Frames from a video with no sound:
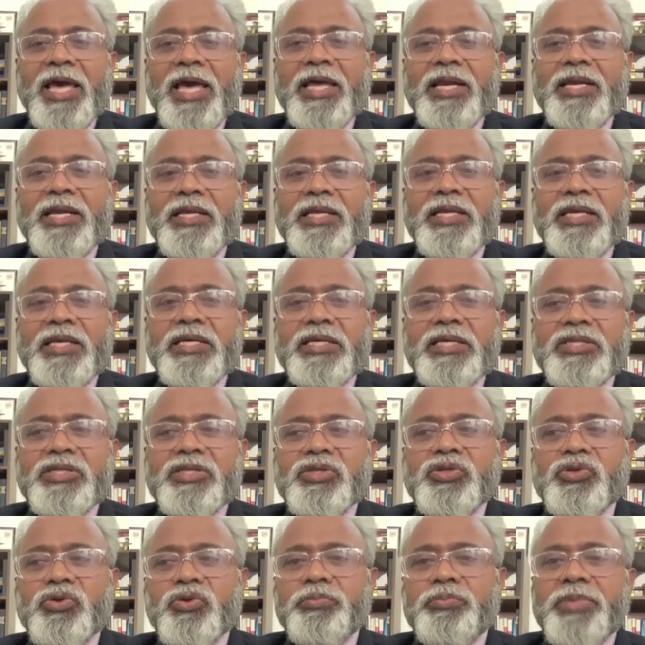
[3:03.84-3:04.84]
plan
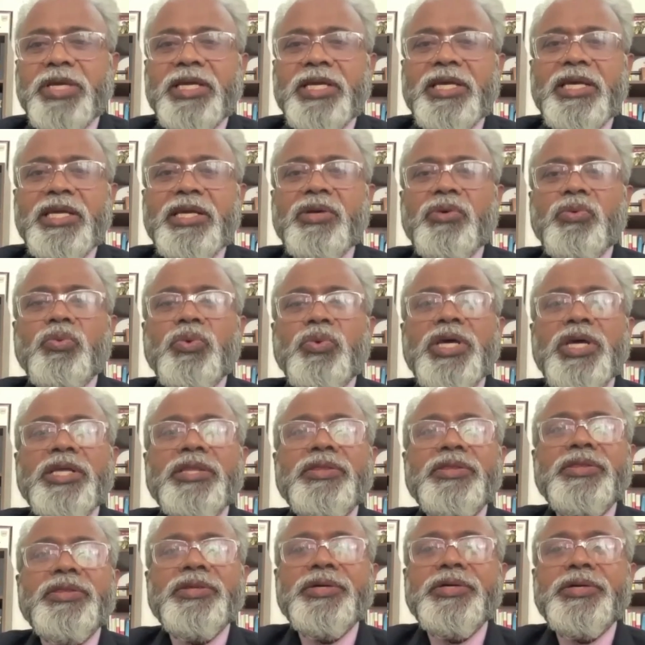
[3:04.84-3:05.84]
is to begin
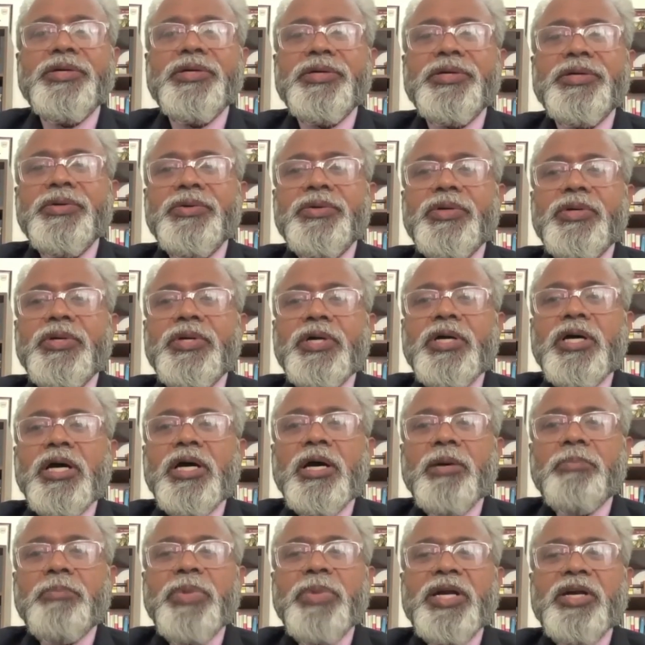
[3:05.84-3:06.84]
with uh,
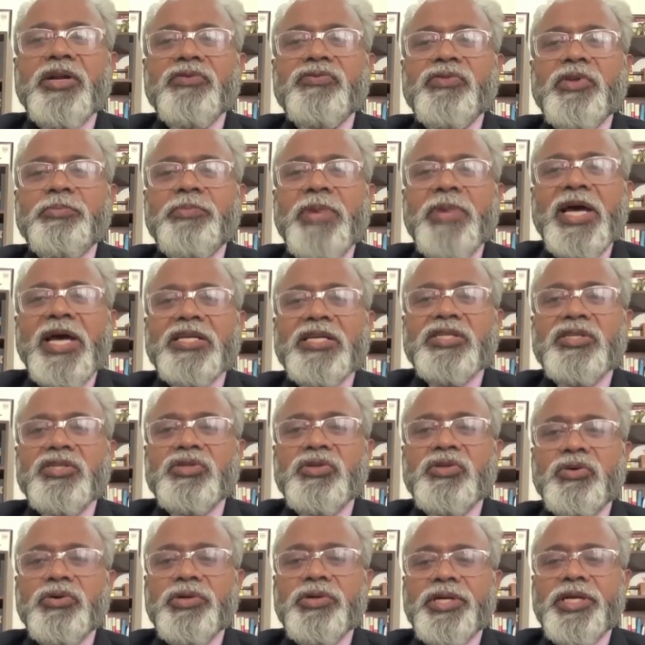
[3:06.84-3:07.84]
a bit of the
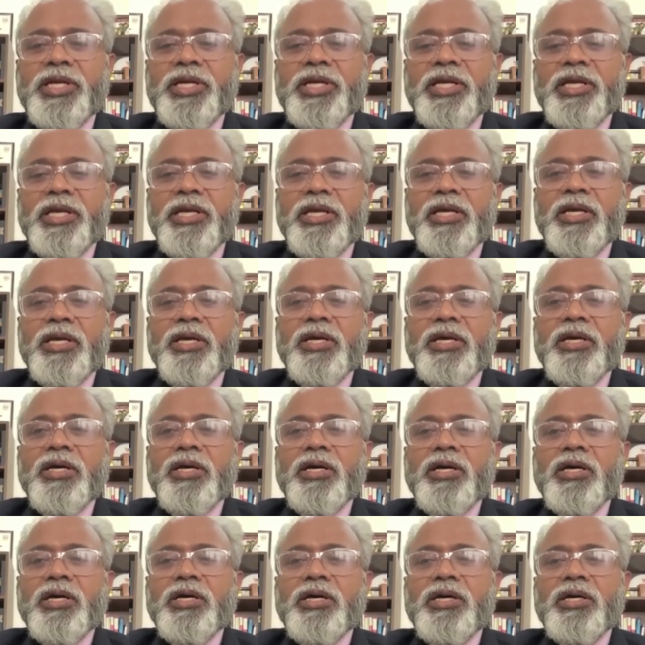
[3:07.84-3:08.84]
backstory,
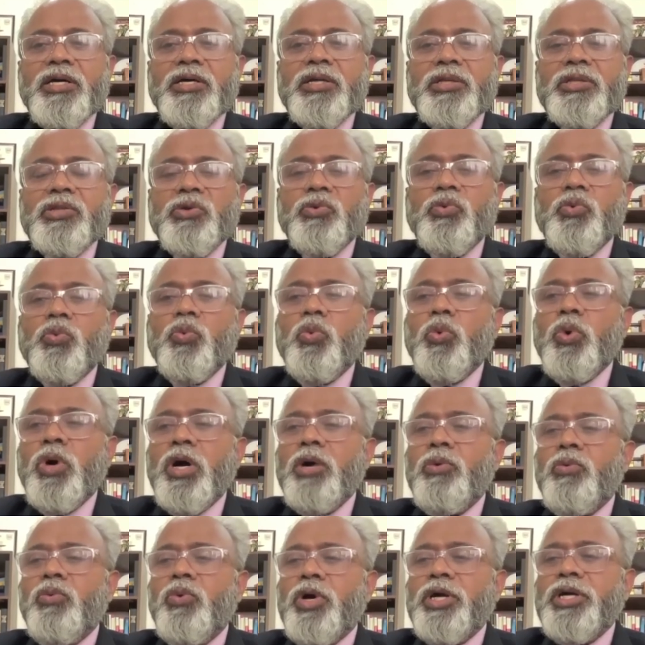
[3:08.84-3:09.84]
uh, the
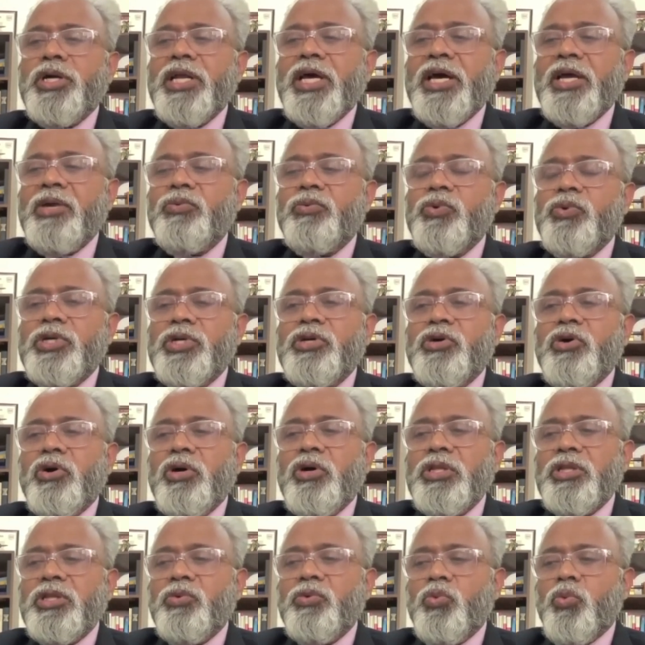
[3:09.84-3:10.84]
what I would
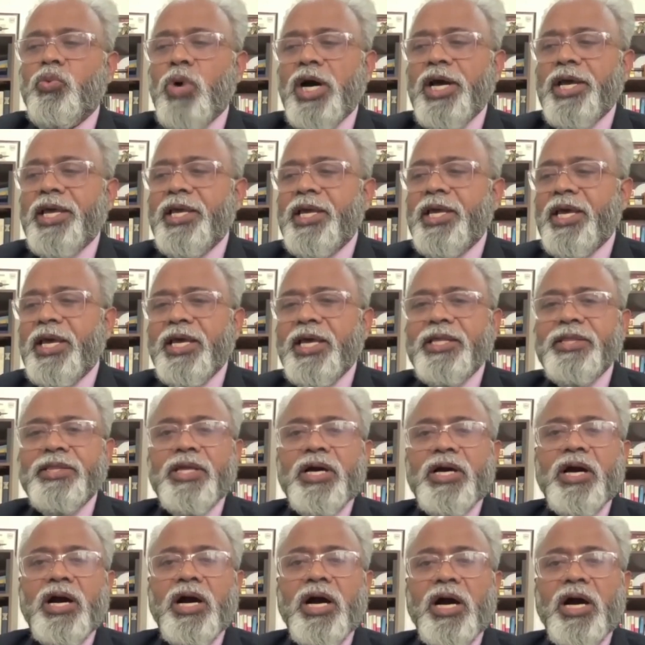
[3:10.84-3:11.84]
call the why and
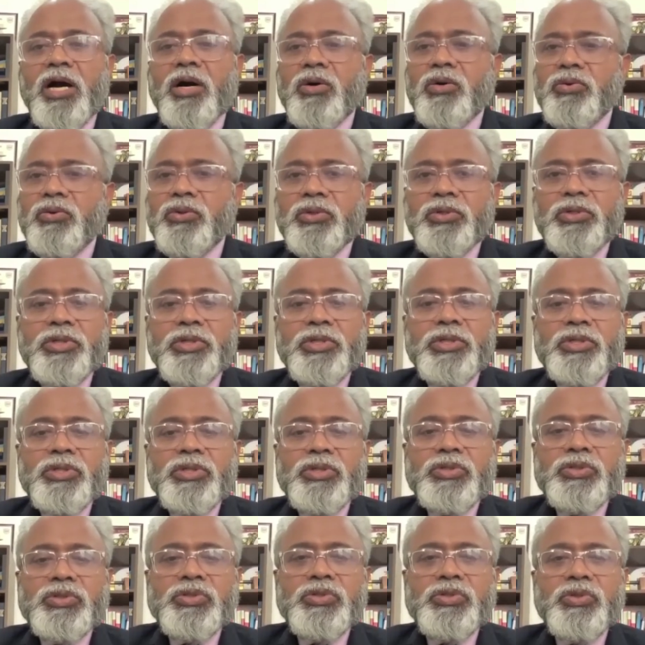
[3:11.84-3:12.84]
the how.
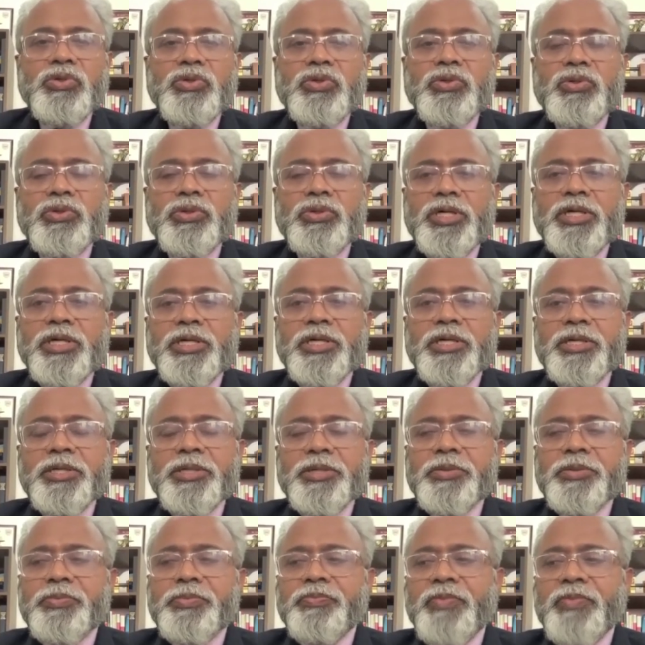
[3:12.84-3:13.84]
So
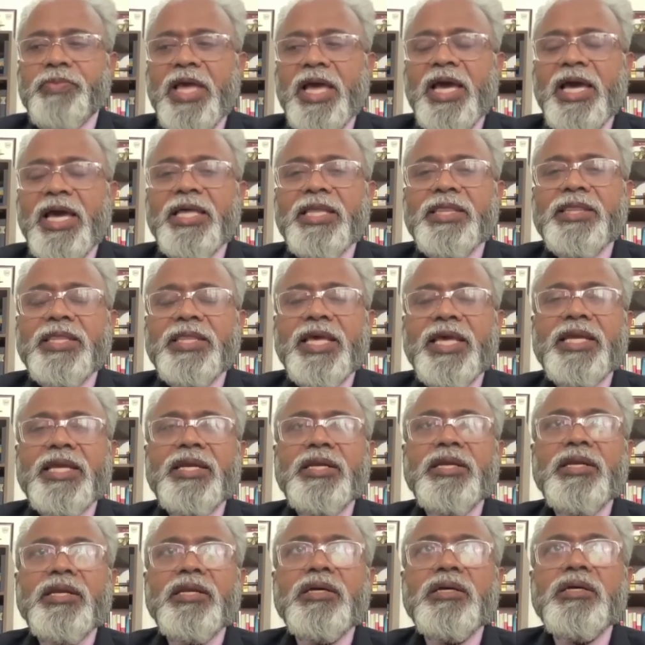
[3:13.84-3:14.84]
uh, and
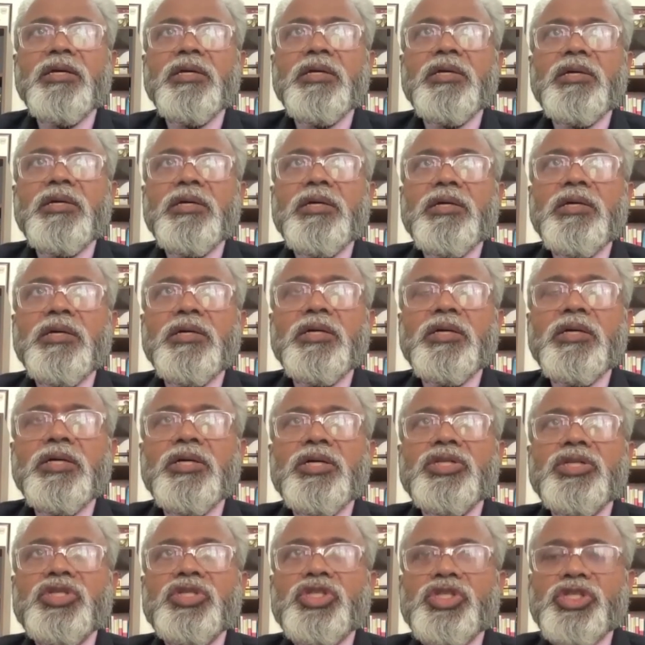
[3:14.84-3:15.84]
then
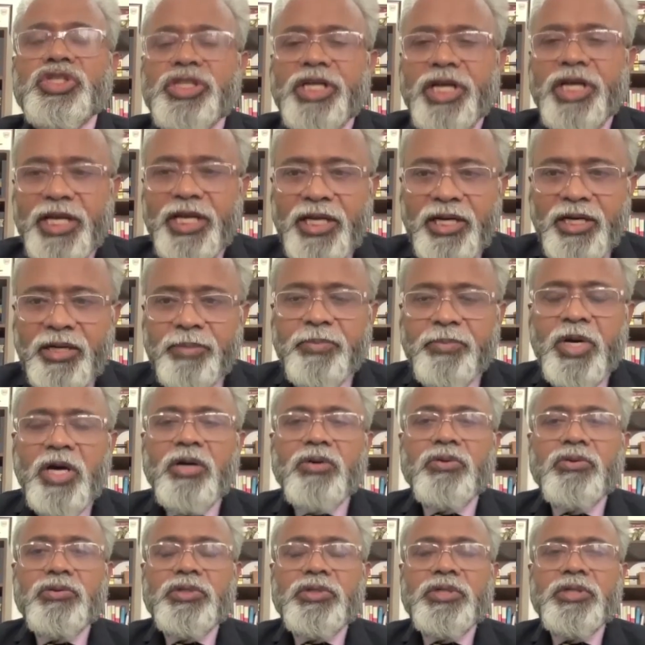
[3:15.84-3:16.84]
uh, share
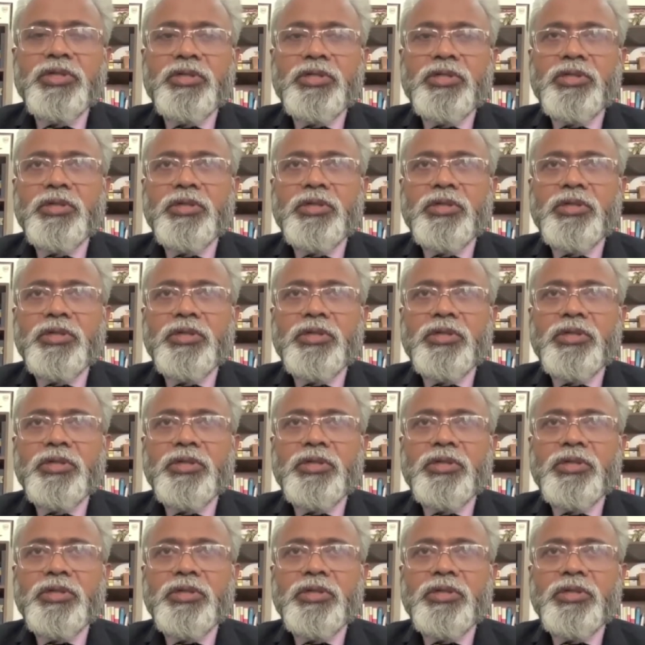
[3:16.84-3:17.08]
about